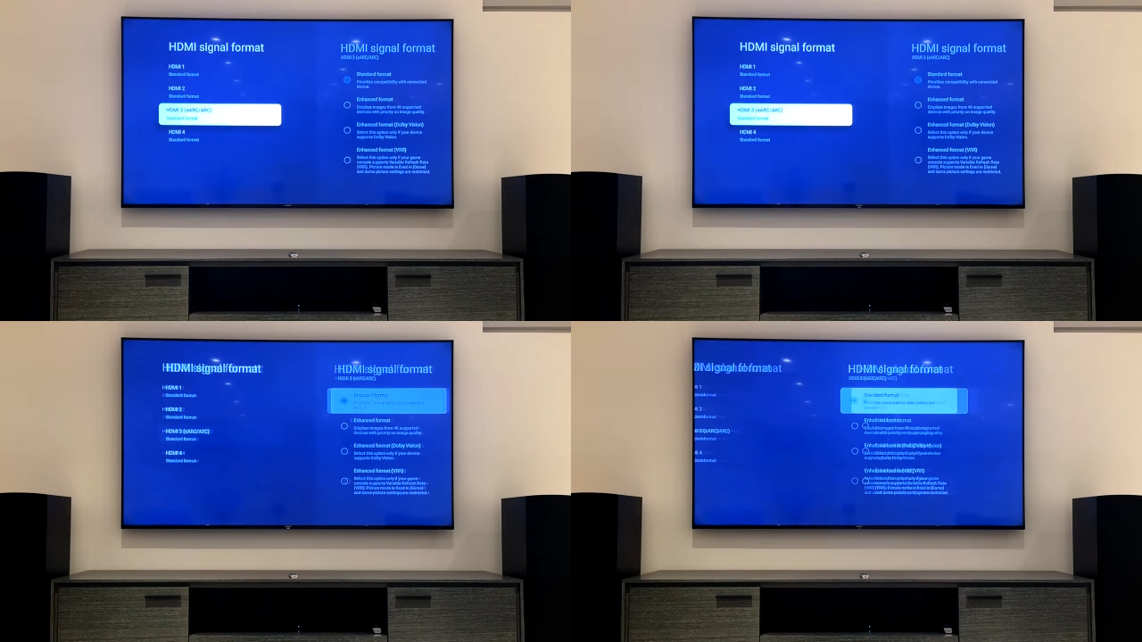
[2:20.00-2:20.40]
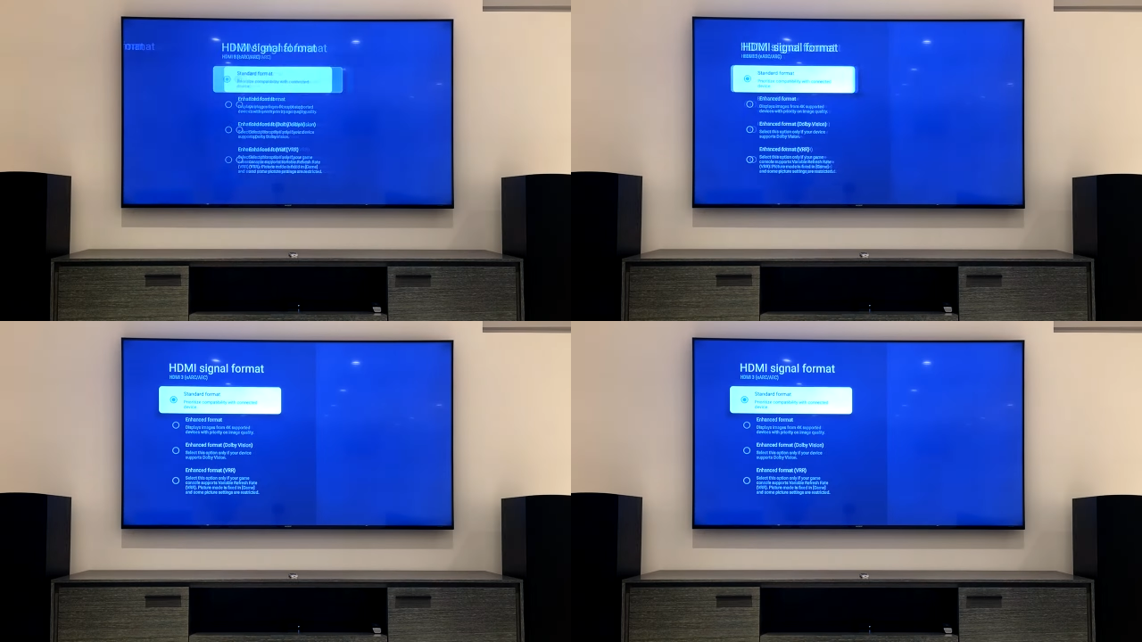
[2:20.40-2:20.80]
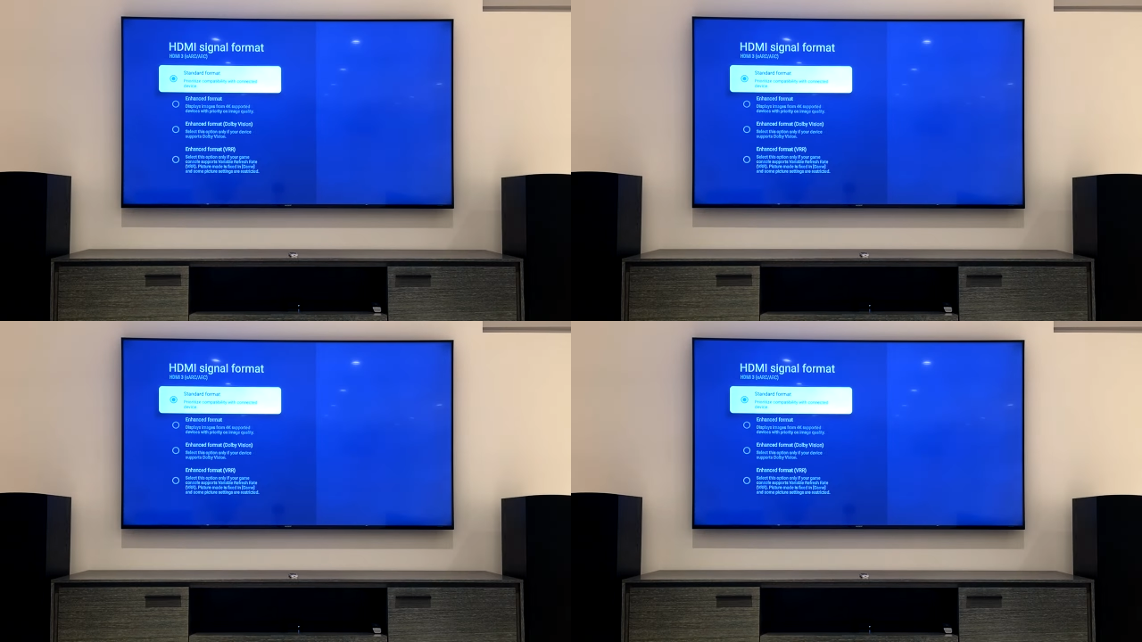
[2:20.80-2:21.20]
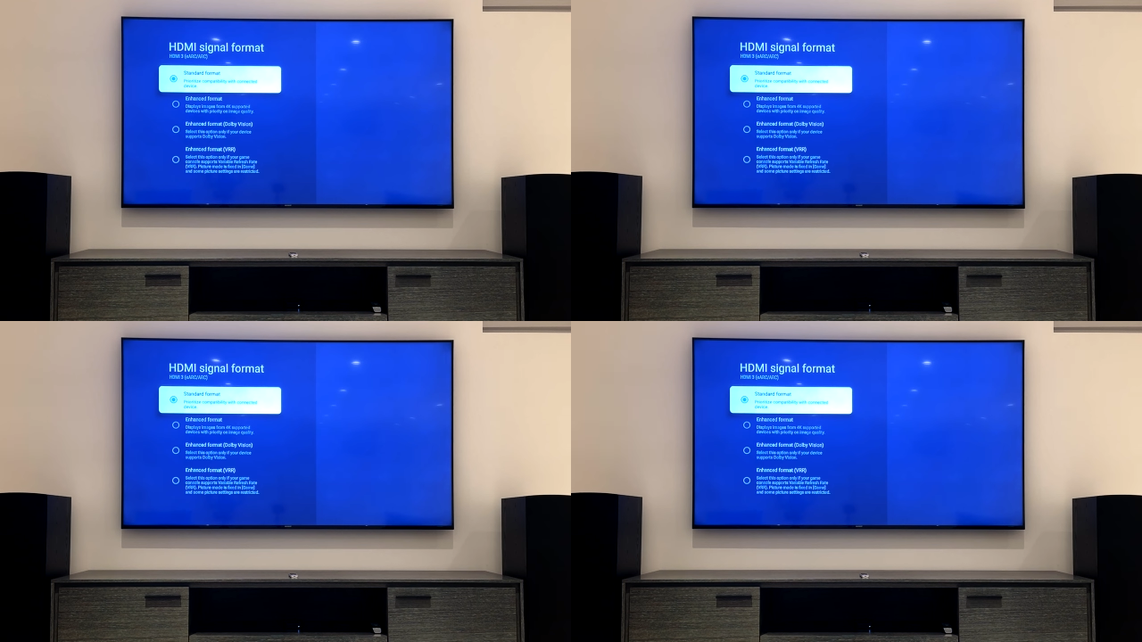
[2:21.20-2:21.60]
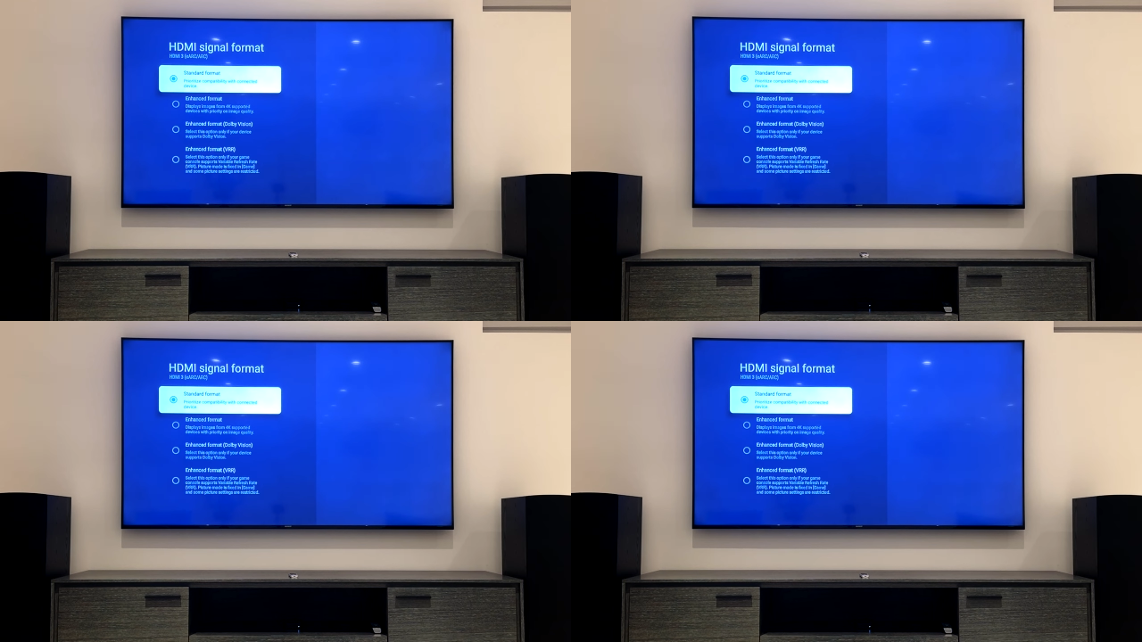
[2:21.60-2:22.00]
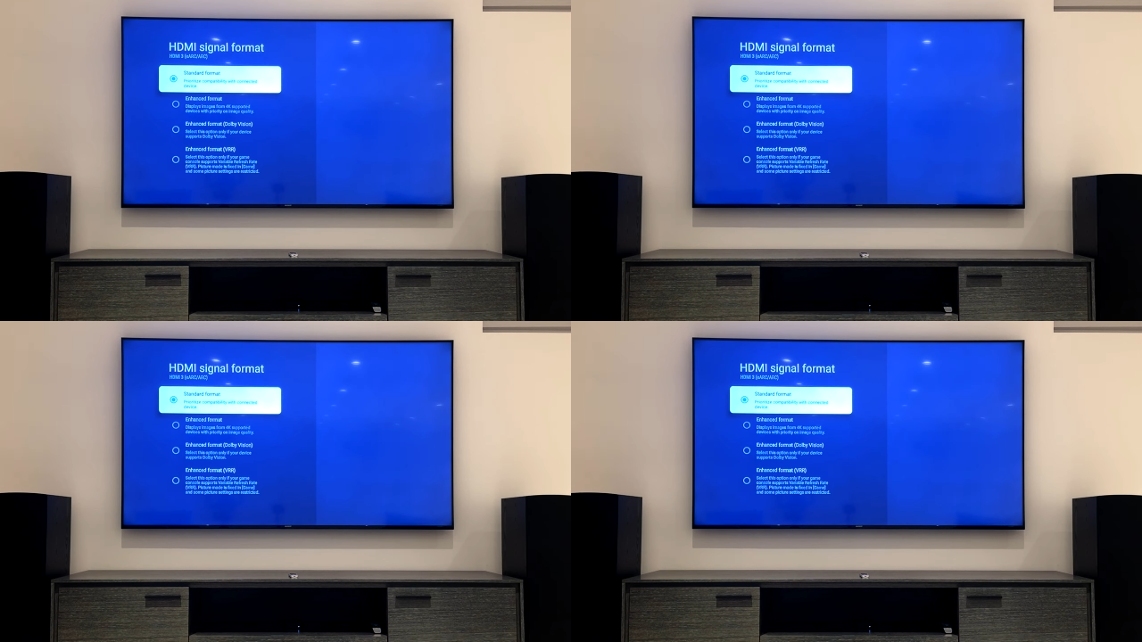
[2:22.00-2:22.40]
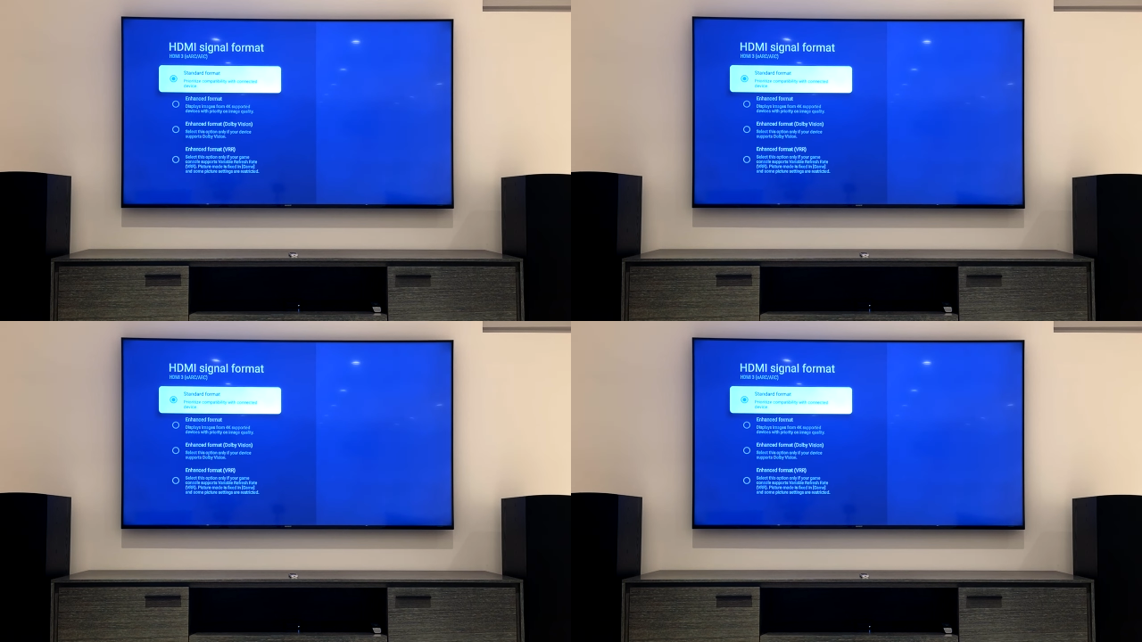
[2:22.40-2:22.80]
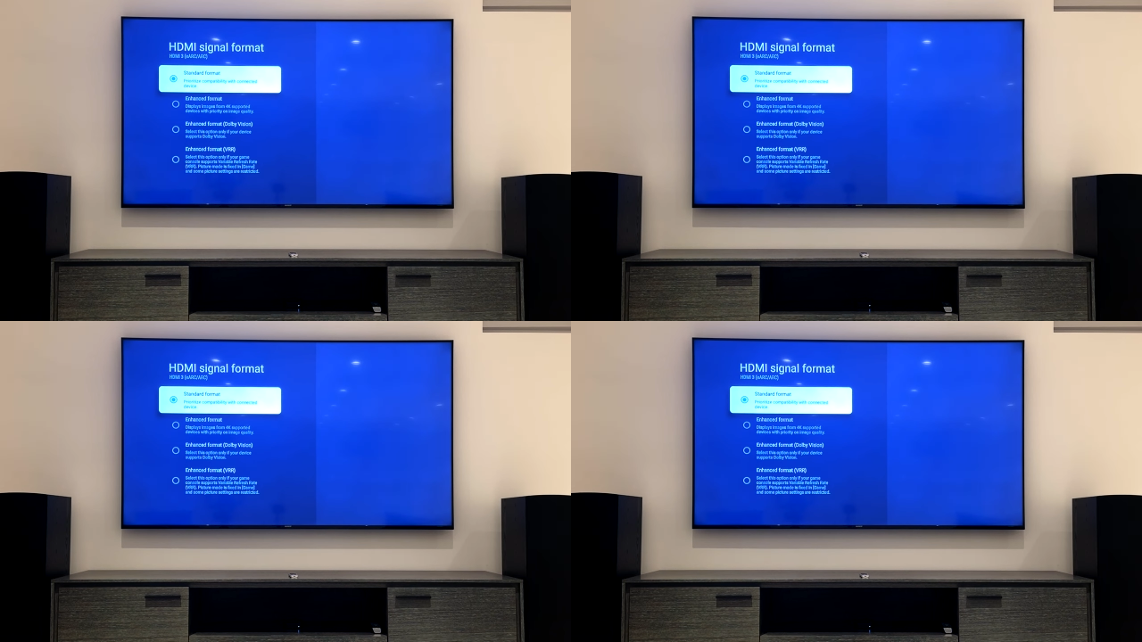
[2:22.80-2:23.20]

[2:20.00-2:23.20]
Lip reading: (no speaker visible)